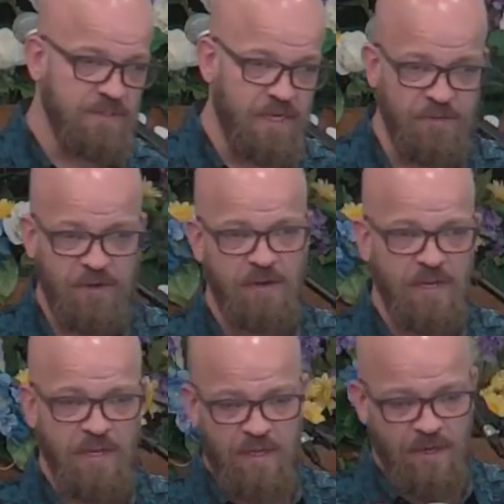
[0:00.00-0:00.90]
I know they're,
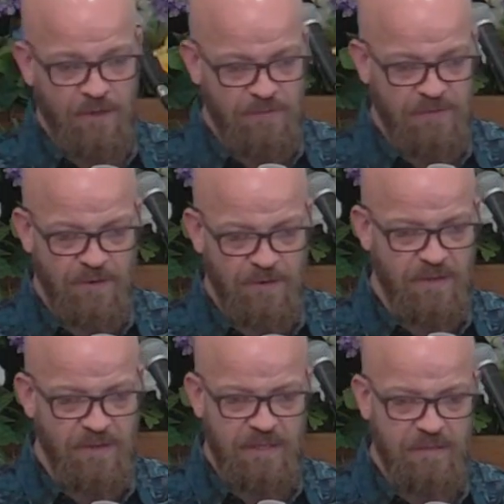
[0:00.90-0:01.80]
you know, they're
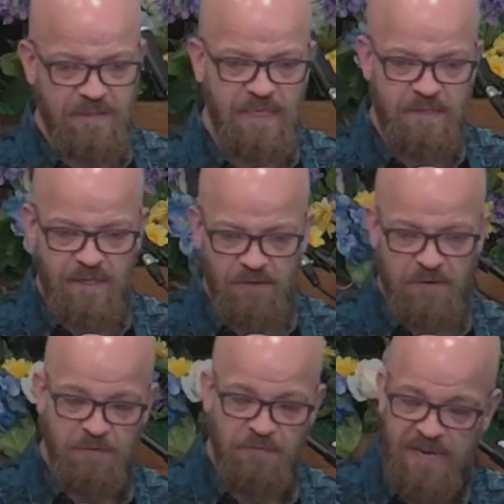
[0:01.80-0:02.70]
the elite of
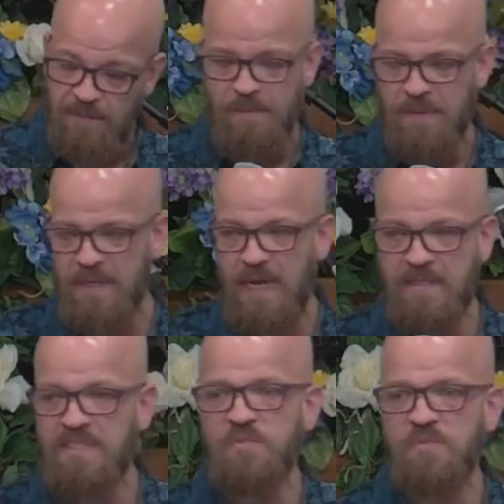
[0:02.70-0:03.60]
your family, but
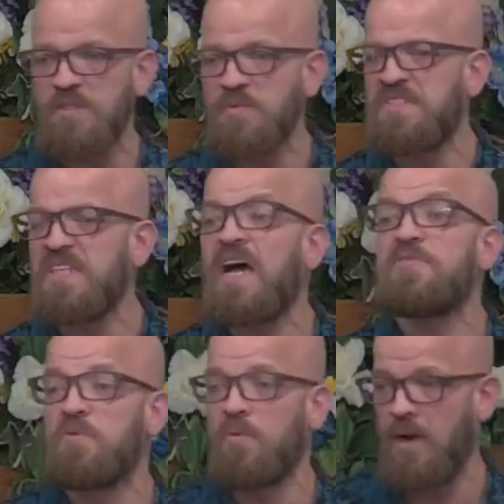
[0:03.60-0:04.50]
not these ones. Where's the
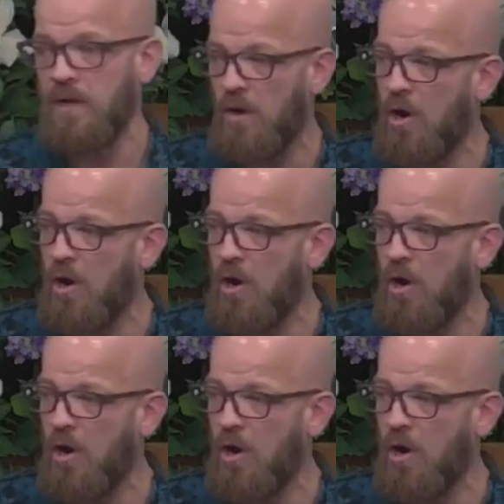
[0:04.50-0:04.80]
other one?